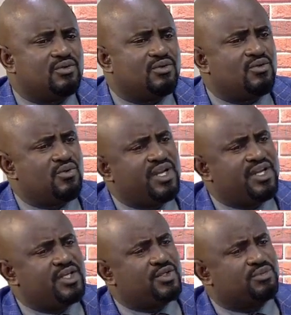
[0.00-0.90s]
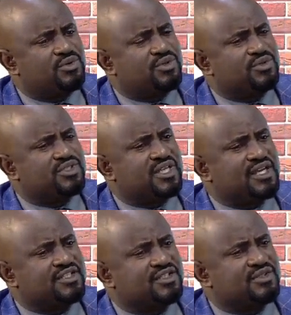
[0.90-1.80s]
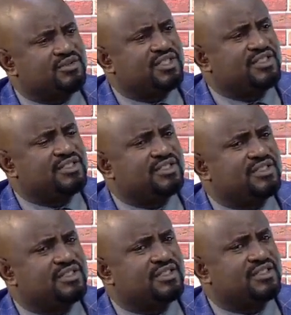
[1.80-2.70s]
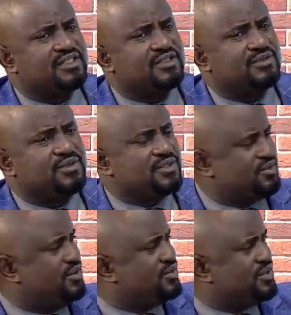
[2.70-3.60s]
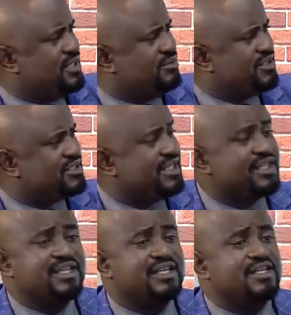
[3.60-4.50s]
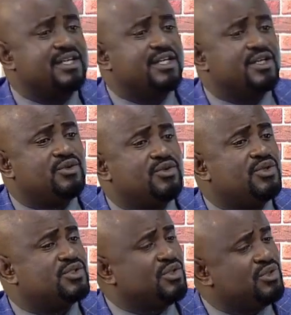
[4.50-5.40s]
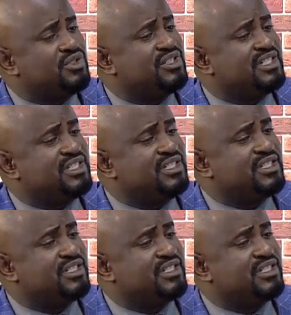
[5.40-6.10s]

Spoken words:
We need to produce a student who is going to come out and they do not only